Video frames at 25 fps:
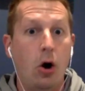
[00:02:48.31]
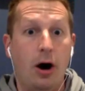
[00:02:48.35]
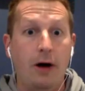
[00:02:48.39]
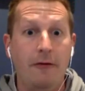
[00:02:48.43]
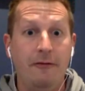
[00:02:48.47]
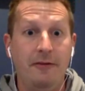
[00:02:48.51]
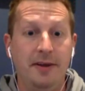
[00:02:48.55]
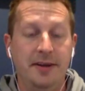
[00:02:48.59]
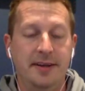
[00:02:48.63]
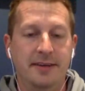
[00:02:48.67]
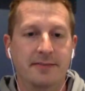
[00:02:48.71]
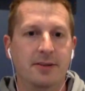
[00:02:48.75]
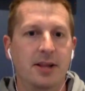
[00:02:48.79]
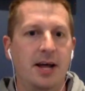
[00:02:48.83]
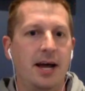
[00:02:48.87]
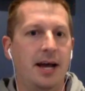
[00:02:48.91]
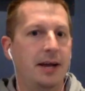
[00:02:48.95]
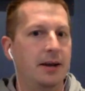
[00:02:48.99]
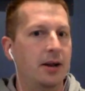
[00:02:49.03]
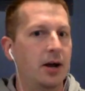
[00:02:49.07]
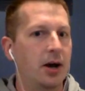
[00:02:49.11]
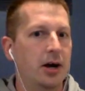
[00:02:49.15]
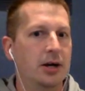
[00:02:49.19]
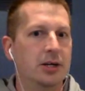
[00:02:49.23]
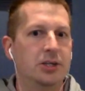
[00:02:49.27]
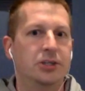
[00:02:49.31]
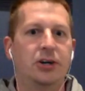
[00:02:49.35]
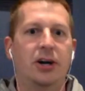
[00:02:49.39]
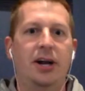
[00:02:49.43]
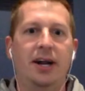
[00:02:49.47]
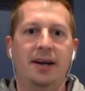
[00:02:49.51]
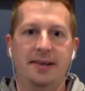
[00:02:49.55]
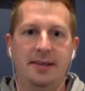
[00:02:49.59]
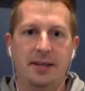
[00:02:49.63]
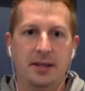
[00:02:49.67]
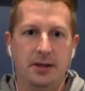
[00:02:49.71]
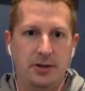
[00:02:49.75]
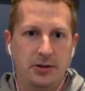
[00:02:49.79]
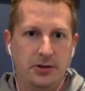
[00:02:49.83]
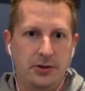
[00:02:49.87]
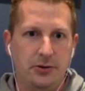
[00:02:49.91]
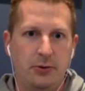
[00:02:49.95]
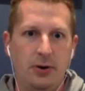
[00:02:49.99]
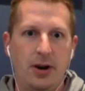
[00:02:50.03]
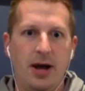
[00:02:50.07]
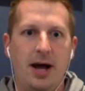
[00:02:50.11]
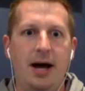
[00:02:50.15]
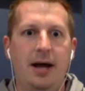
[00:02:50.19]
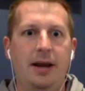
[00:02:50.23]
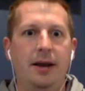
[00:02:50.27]
Offensive line addressed.
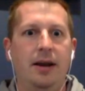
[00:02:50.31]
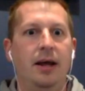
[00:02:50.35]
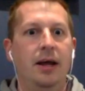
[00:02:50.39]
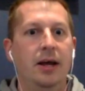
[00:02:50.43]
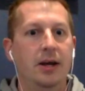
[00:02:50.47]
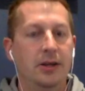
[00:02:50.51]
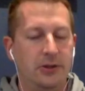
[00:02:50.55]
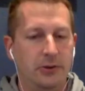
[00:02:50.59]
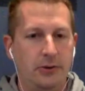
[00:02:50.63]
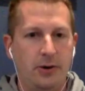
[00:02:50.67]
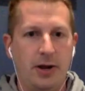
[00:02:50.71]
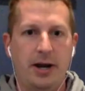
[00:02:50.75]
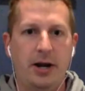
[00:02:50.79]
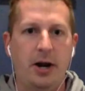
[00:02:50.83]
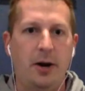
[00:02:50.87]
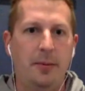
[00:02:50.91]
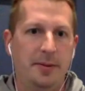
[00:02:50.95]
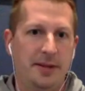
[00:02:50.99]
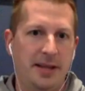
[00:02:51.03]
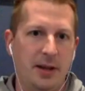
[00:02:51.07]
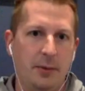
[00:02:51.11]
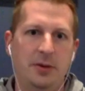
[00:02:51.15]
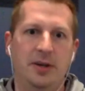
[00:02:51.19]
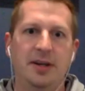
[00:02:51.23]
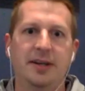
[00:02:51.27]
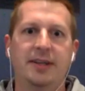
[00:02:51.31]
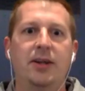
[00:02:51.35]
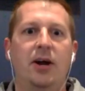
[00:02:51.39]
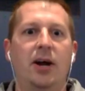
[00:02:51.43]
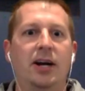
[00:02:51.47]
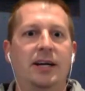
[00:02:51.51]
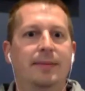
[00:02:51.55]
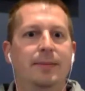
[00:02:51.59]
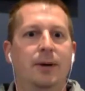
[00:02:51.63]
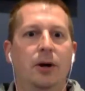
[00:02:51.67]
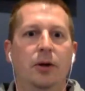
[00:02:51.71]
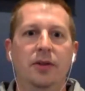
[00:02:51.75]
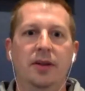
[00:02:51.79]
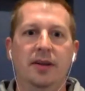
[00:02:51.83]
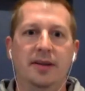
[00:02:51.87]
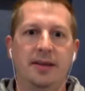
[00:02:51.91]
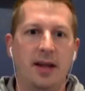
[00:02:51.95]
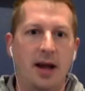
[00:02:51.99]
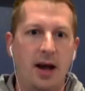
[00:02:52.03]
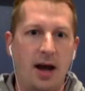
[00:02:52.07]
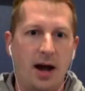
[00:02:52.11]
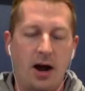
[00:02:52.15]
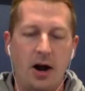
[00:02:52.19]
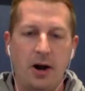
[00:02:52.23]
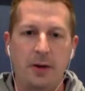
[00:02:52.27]
Terron, Terron Armstead. We just talked about this.
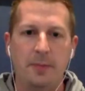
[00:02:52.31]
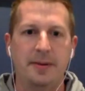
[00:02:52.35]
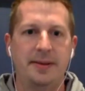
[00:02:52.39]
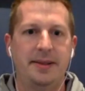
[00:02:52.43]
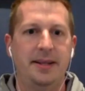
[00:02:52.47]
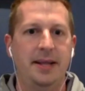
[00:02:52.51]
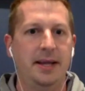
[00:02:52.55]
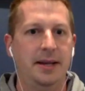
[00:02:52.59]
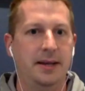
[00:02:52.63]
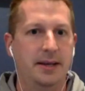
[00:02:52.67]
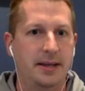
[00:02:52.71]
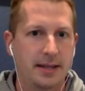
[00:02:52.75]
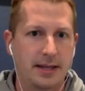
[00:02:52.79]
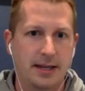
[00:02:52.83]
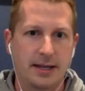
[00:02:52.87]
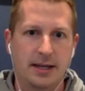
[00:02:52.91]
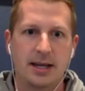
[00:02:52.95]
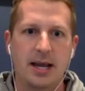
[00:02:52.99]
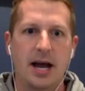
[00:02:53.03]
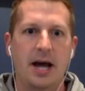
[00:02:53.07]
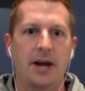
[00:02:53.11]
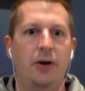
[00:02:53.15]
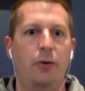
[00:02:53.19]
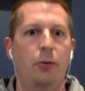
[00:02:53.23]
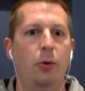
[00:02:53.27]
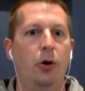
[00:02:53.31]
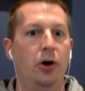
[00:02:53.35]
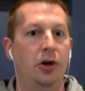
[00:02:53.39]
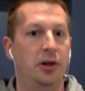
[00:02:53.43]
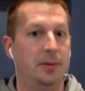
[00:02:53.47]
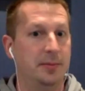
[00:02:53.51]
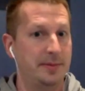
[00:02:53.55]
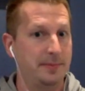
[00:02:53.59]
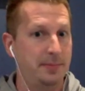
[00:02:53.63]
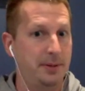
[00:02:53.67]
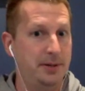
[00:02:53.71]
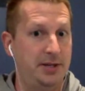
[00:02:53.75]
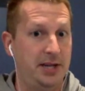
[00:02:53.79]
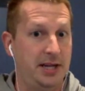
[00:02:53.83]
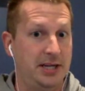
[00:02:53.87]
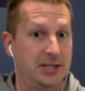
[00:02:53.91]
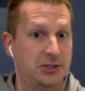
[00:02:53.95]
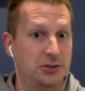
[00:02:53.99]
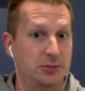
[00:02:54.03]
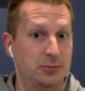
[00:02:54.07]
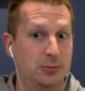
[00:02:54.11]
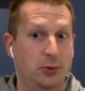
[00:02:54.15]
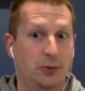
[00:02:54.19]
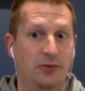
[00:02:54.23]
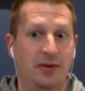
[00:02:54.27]
Armstead, Connor Williams,
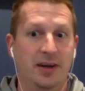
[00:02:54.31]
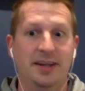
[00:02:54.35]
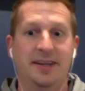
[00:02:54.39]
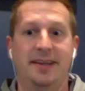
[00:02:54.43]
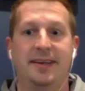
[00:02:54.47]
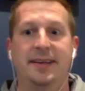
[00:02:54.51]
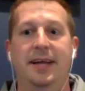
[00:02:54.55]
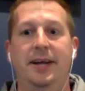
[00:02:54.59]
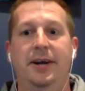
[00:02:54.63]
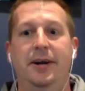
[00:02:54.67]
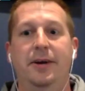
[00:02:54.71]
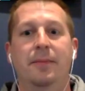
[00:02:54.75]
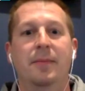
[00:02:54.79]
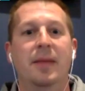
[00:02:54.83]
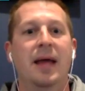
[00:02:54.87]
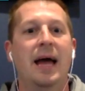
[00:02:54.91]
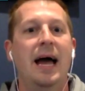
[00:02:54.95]
potential move at center.